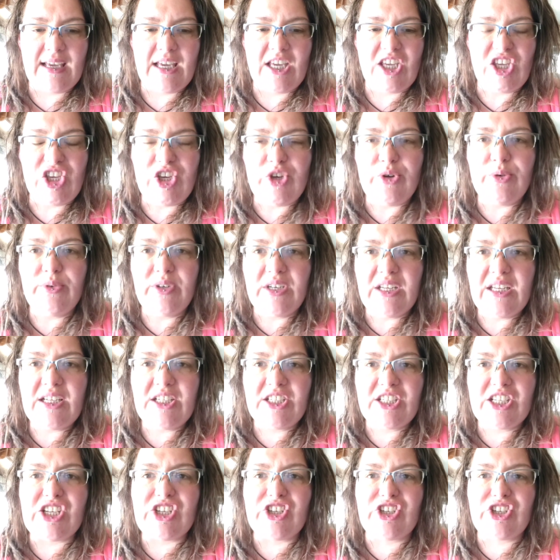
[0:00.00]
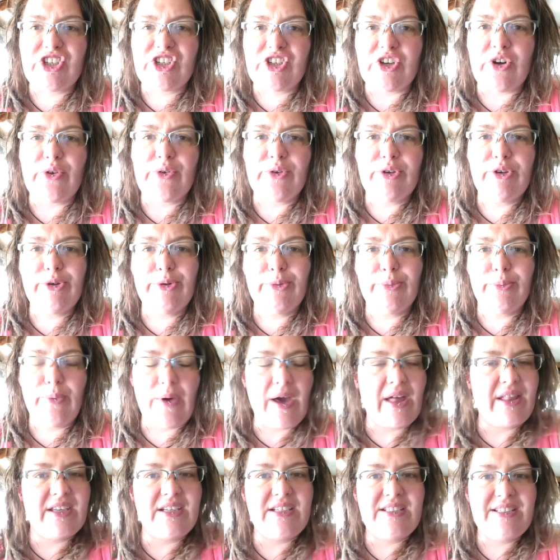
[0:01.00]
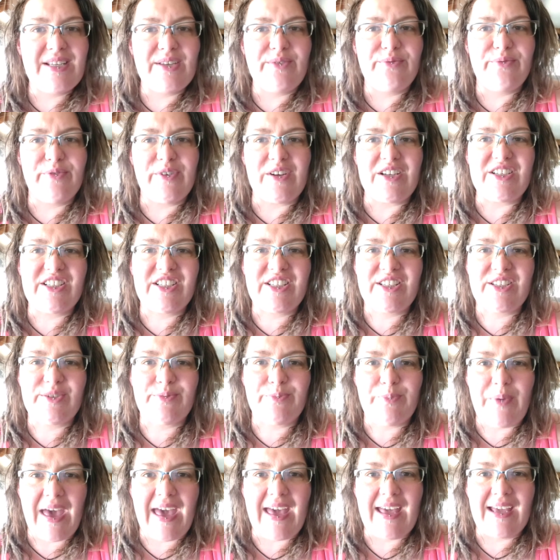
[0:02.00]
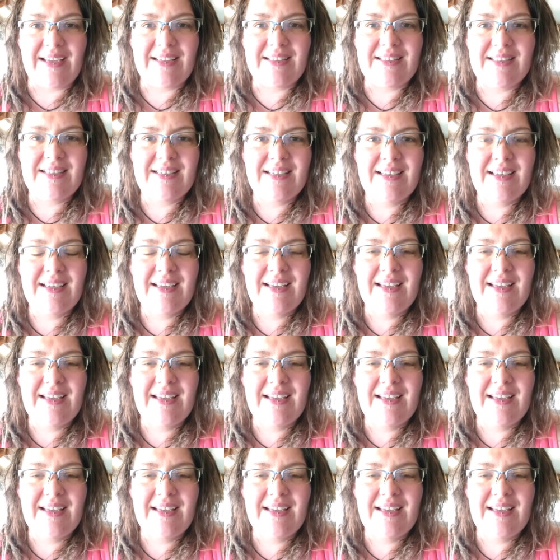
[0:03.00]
You need to show your relative respect.